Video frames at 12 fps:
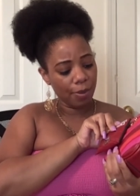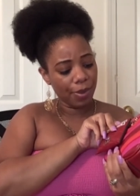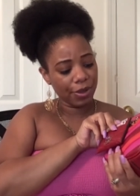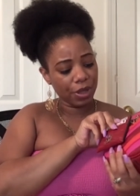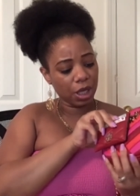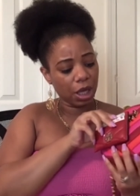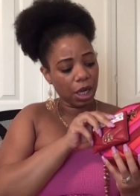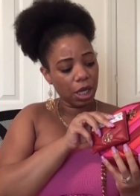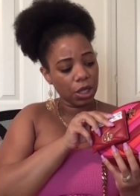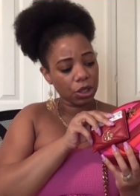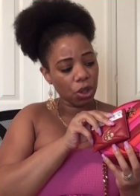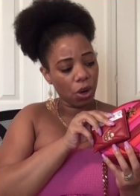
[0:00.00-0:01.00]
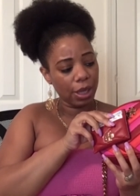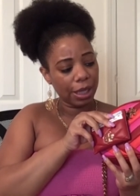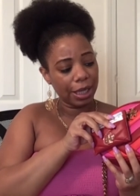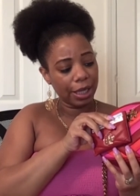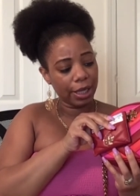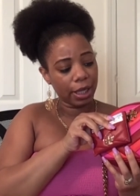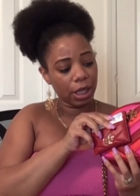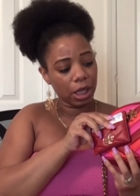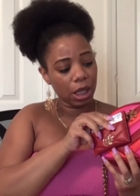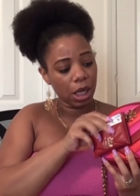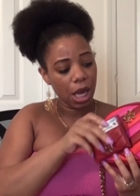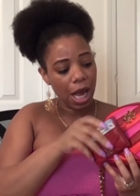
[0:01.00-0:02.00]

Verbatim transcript: but the colors on here,